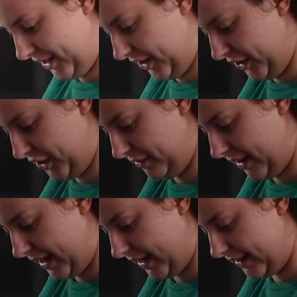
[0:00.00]
of course you
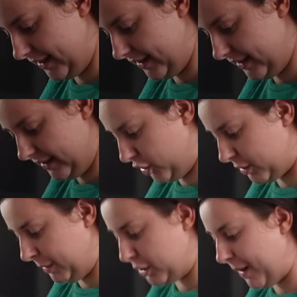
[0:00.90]
are.
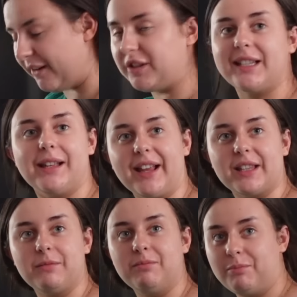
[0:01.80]
Just means you might have to see it a
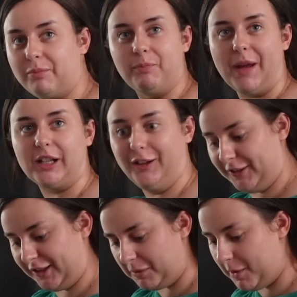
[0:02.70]
bit
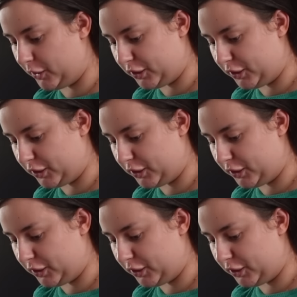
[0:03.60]
closer to me on